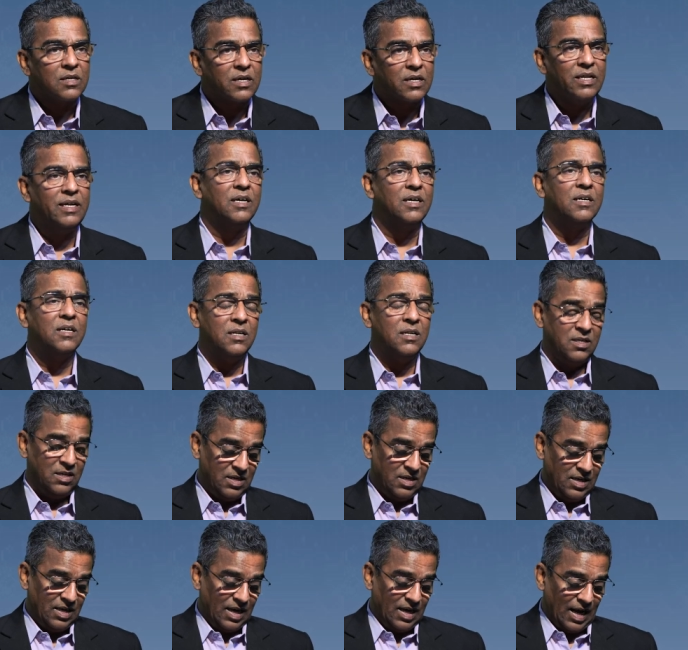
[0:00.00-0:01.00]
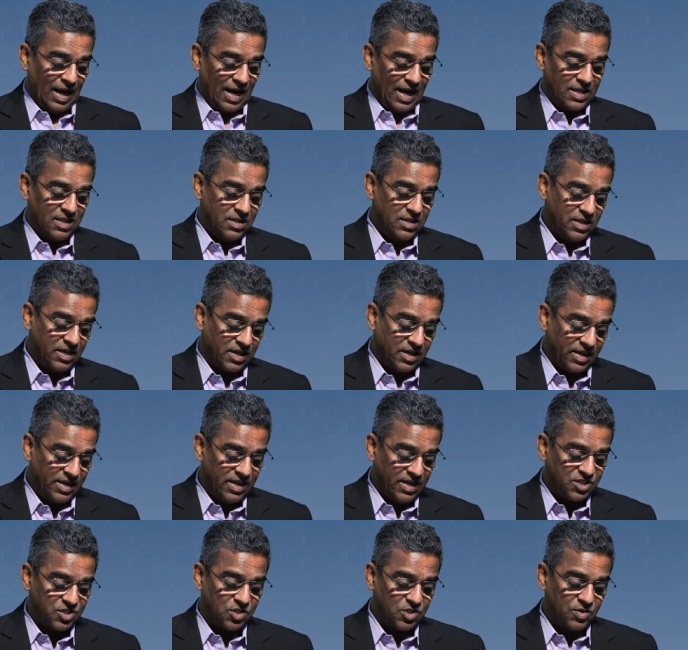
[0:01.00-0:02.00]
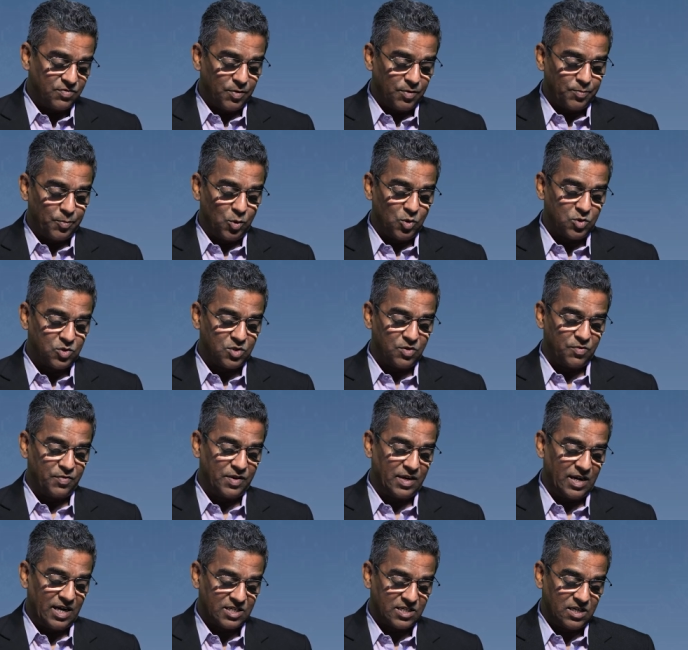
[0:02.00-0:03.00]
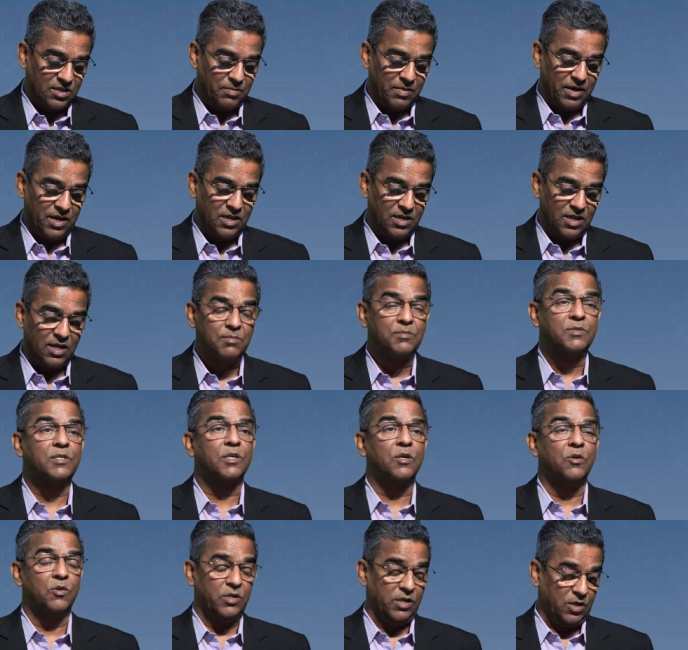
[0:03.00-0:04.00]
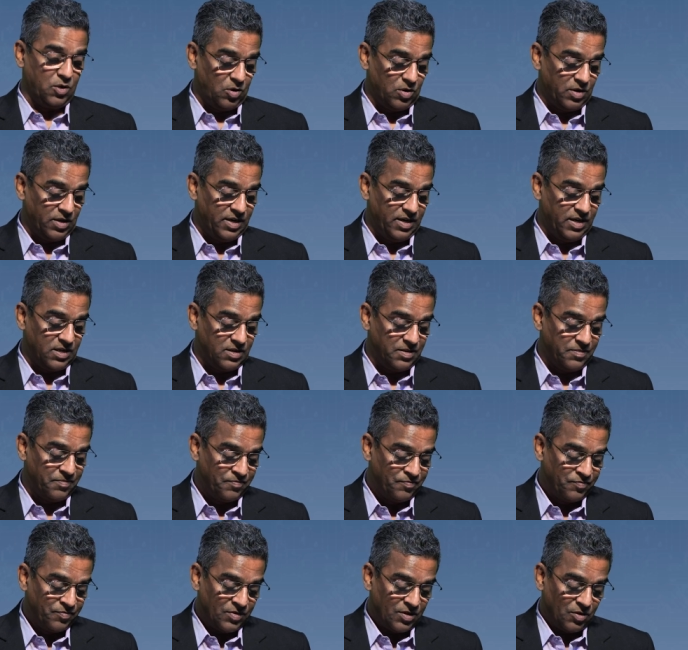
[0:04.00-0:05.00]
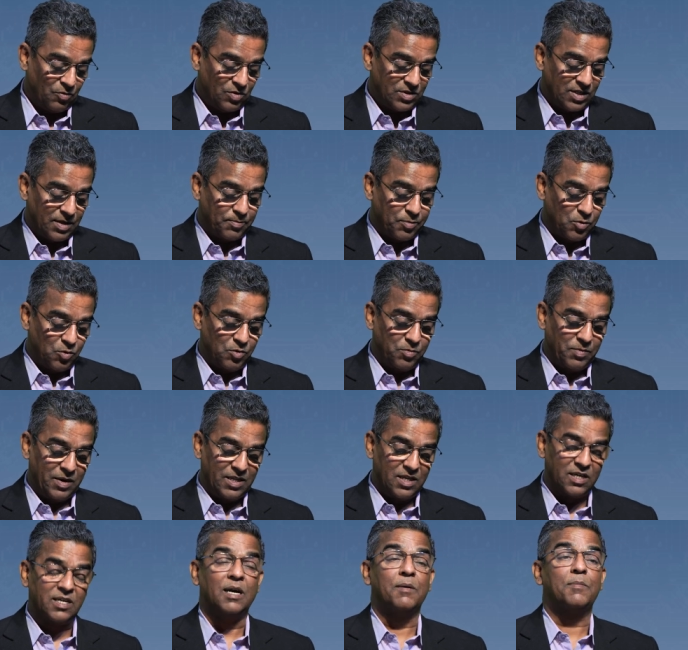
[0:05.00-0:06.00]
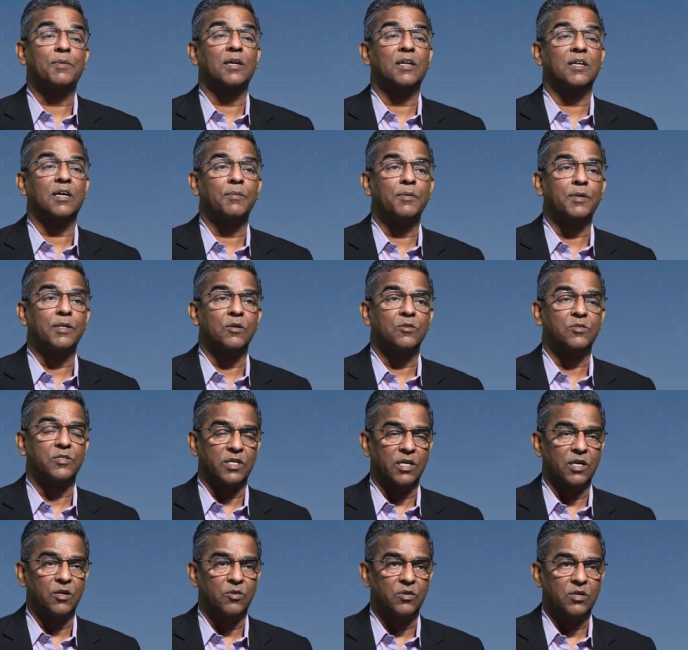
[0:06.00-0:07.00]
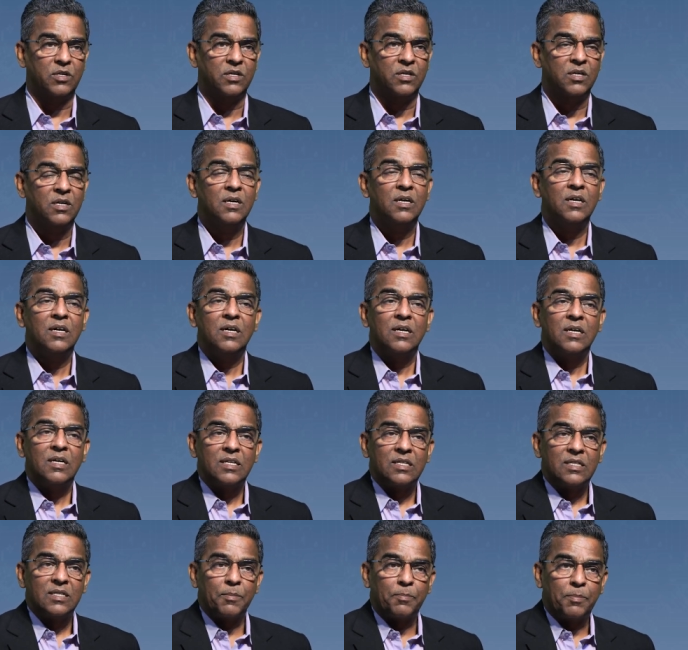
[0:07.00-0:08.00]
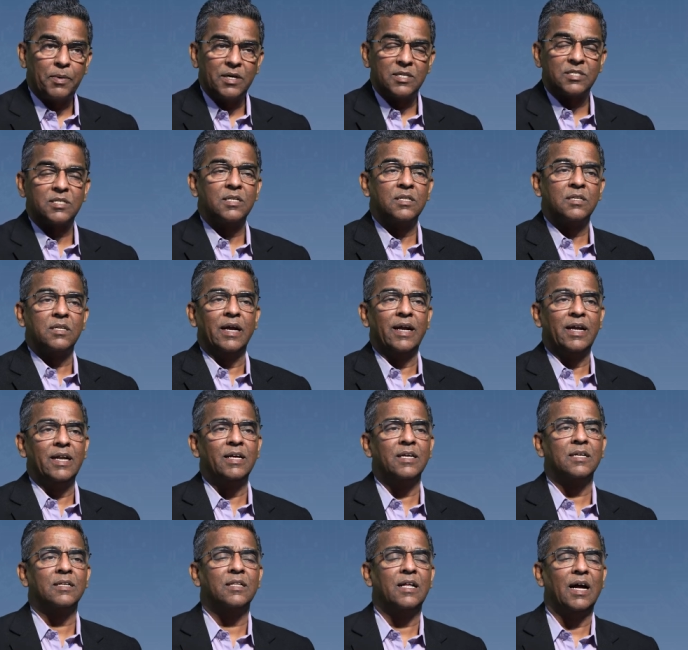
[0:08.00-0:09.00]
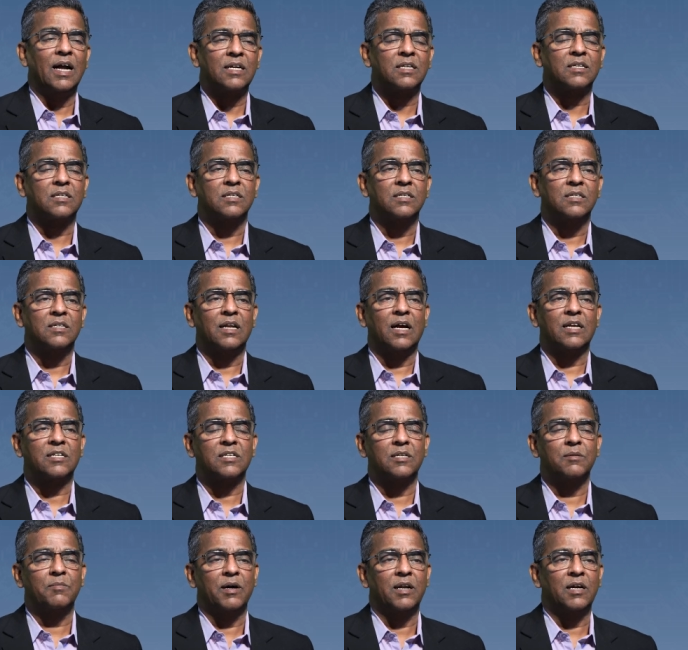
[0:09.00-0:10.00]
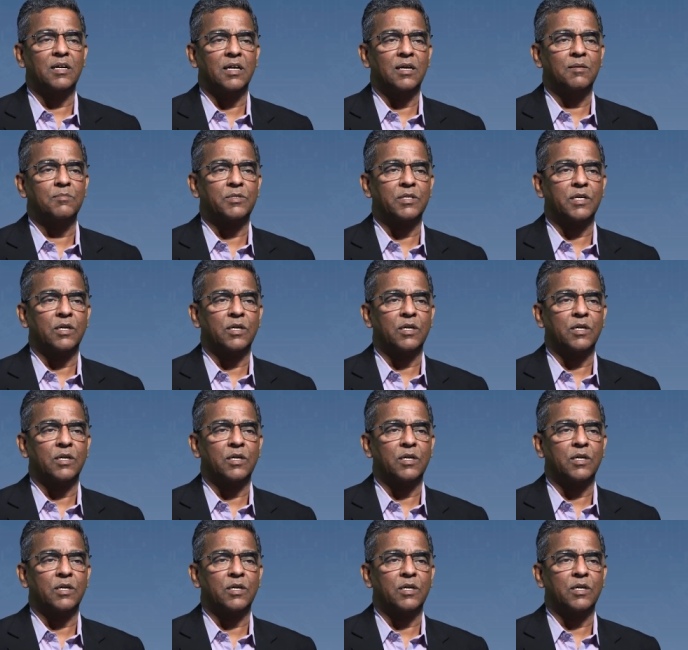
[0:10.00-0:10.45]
cleared and the creation of a post of a National Maritime Security Coordinator was approved by the Cabinet Committee on Security. The person heading that National Maritime